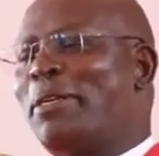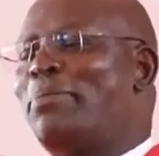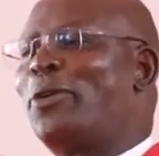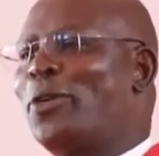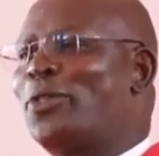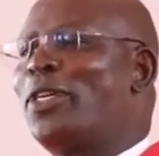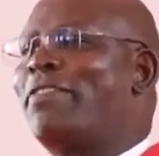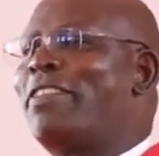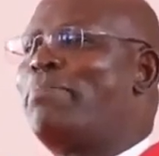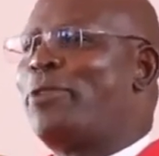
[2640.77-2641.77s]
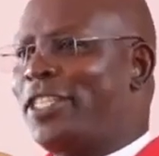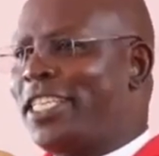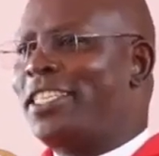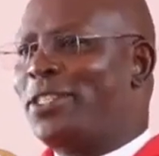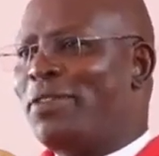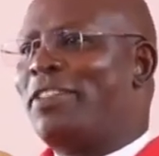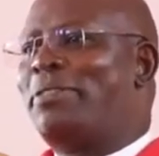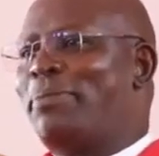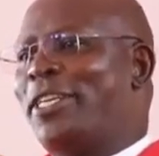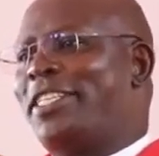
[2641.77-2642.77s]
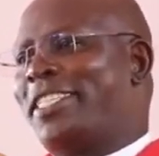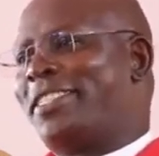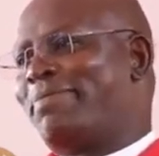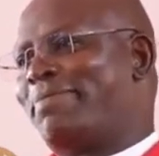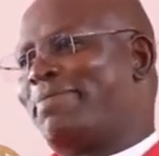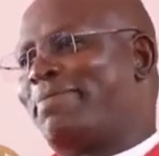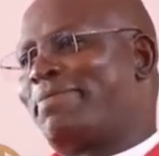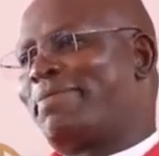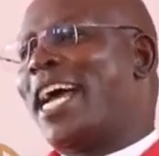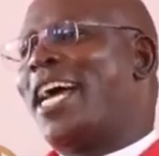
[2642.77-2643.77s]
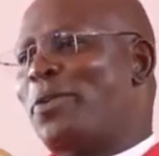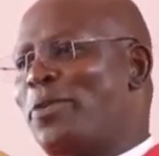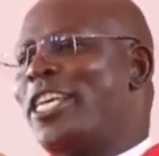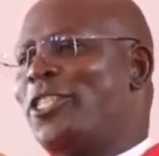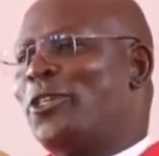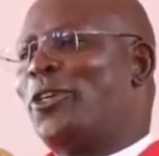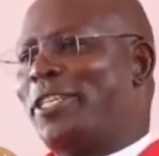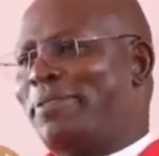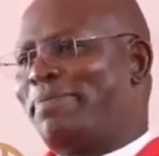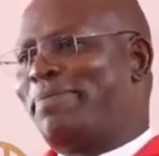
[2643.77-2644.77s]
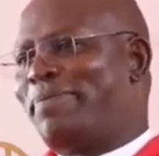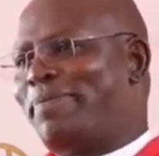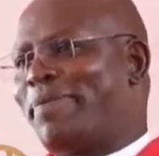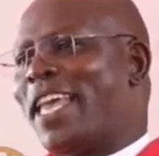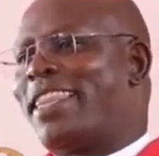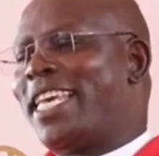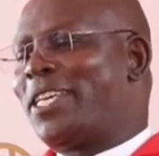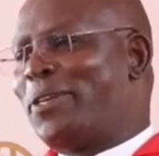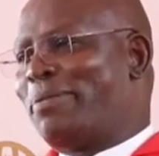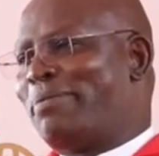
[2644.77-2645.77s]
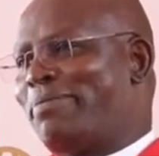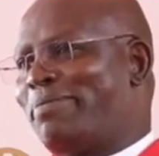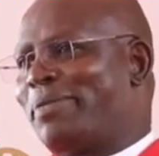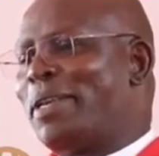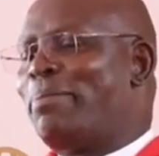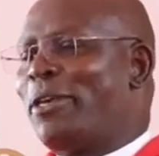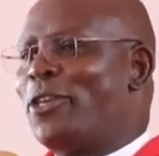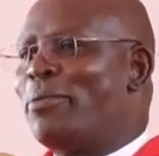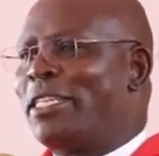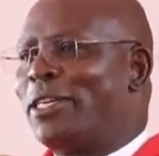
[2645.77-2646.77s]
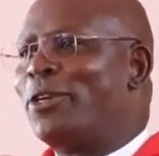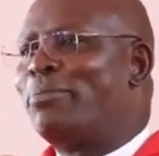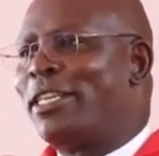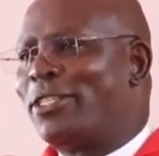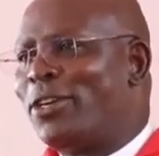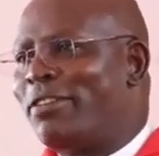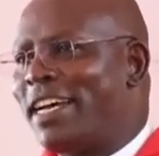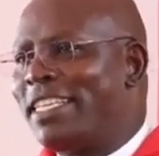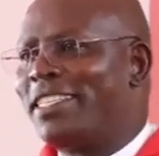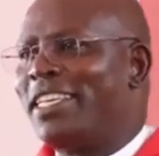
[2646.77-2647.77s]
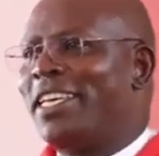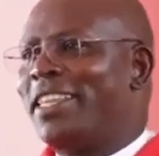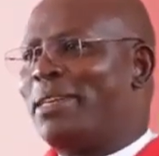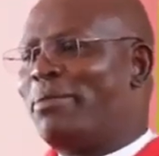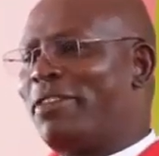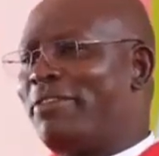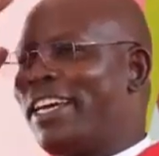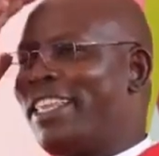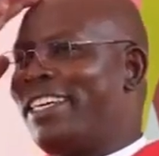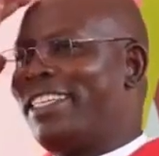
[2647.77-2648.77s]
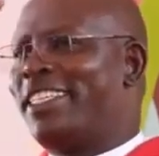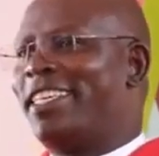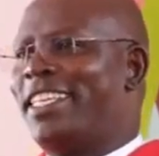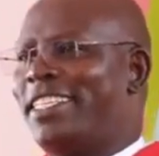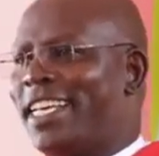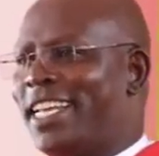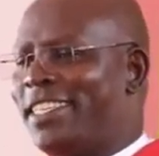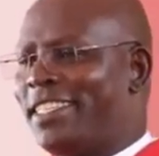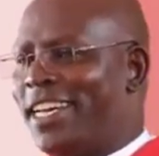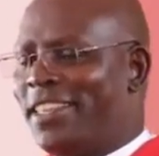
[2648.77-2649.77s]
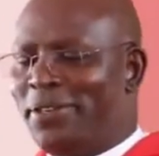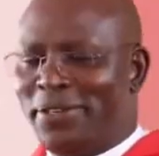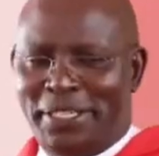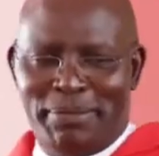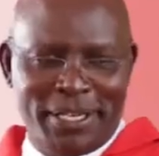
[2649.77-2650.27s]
but because we have the presence of the Spirit and we enjoy. Thank you. May the Almighty God bless all of us. In the name of the Father, the Son, and the Holy